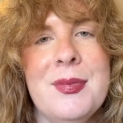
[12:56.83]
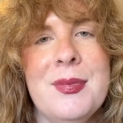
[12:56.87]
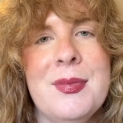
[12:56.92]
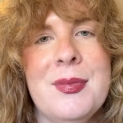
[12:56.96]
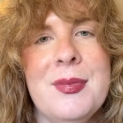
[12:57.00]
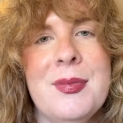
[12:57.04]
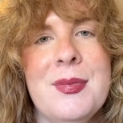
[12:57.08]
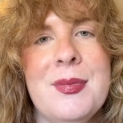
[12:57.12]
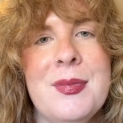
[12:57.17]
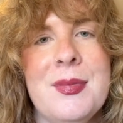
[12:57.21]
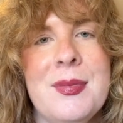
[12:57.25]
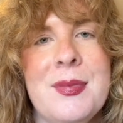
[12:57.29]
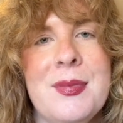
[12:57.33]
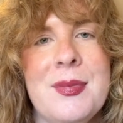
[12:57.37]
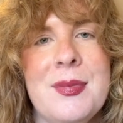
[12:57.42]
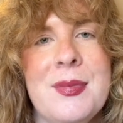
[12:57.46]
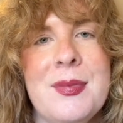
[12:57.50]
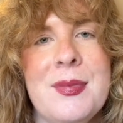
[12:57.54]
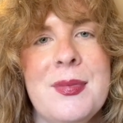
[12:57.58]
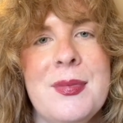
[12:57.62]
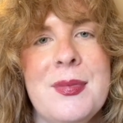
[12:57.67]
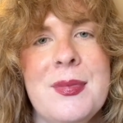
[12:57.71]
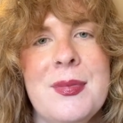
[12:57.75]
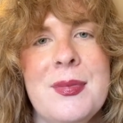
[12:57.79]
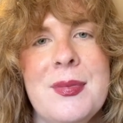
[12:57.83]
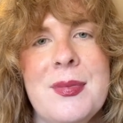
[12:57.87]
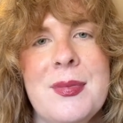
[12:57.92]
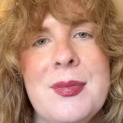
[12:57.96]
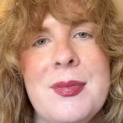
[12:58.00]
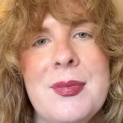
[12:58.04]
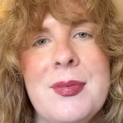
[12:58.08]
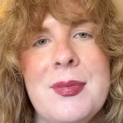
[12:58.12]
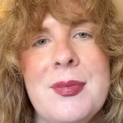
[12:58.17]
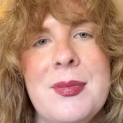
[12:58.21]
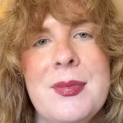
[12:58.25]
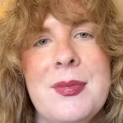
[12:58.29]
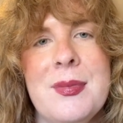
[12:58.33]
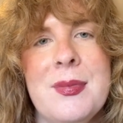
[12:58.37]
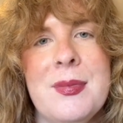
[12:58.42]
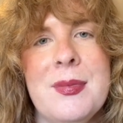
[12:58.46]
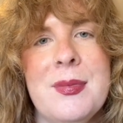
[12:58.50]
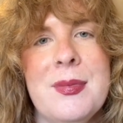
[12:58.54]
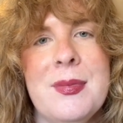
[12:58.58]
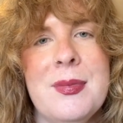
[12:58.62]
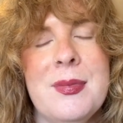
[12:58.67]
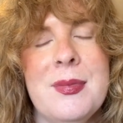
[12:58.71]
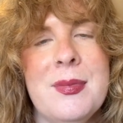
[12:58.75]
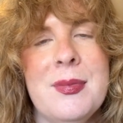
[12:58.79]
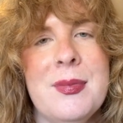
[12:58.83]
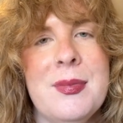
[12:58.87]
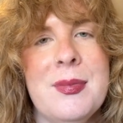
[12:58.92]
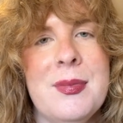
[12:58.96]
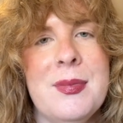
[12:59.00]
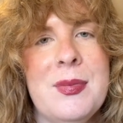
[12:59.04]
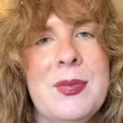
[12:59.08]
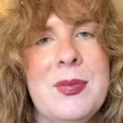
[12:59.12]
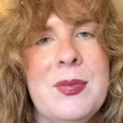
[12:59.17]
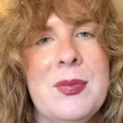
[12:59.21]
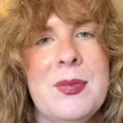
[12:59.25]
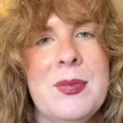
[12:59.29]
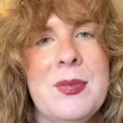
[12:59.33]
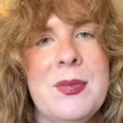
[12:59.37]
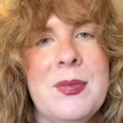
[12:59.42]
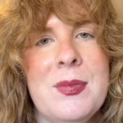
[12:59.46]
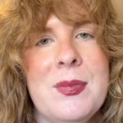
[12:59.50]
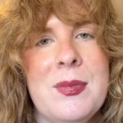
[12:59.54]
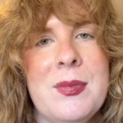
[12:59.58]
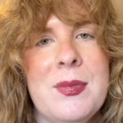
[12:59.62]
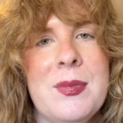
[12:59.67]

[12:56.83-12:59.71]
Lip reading: (silent)